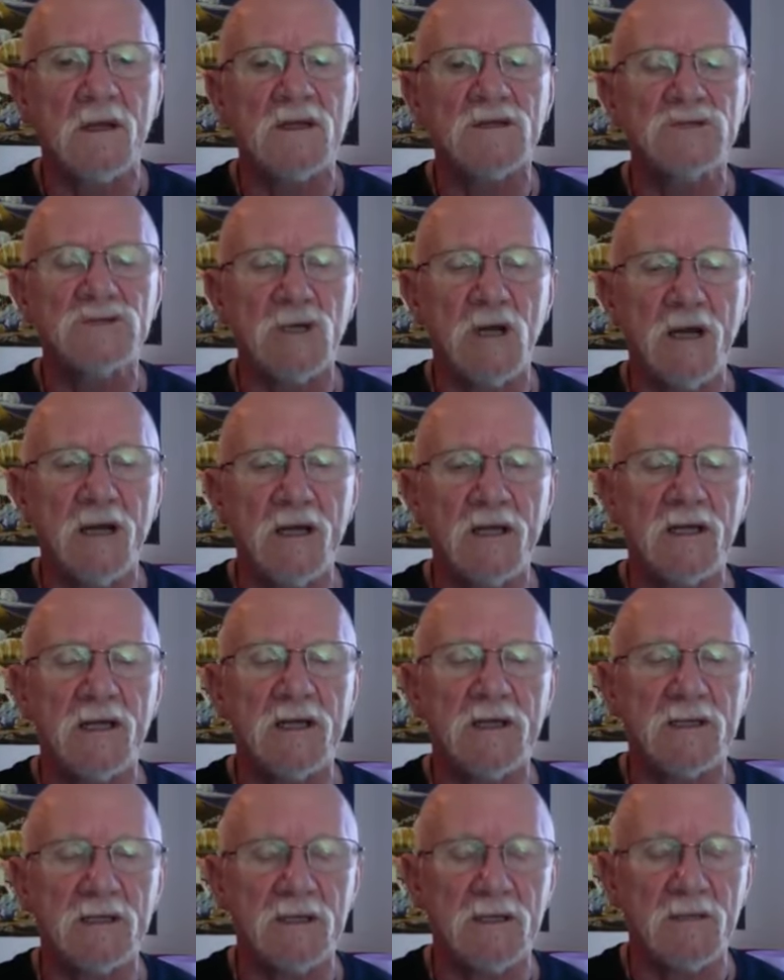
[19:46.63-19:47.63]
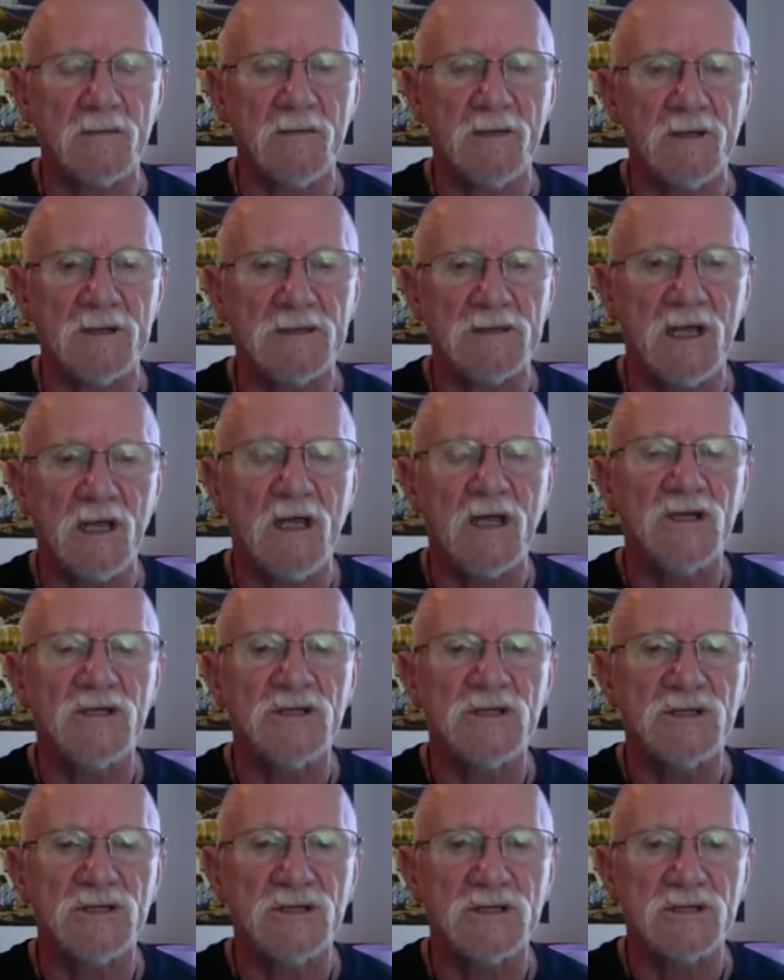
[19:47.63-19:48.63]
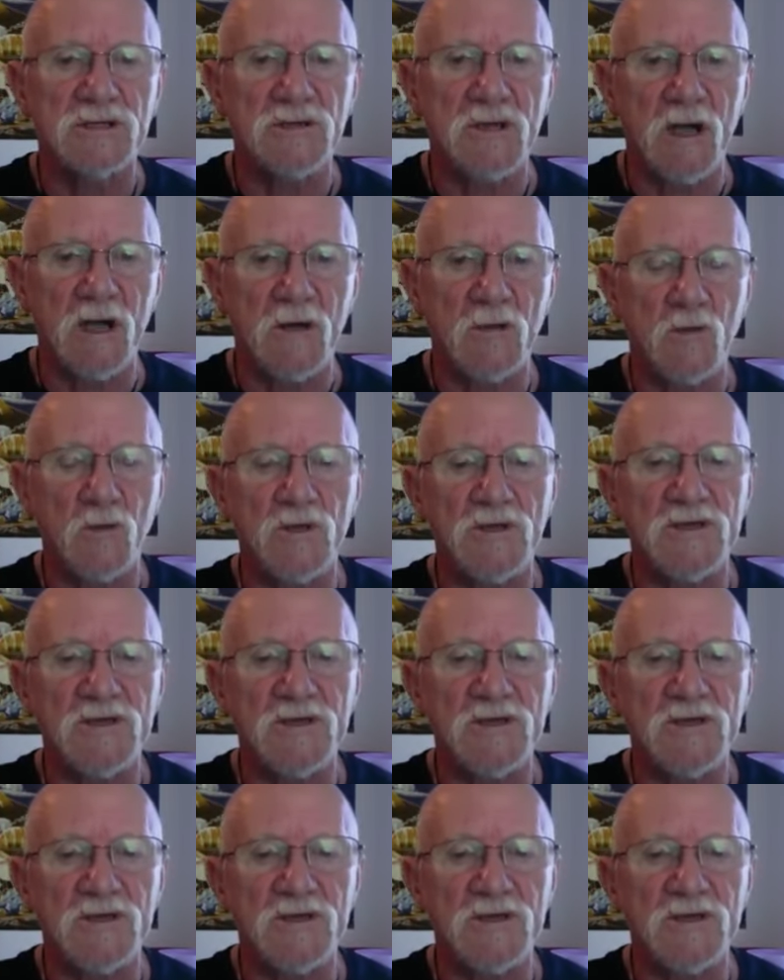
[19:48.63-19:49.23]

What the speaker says: Try it in little bits. Start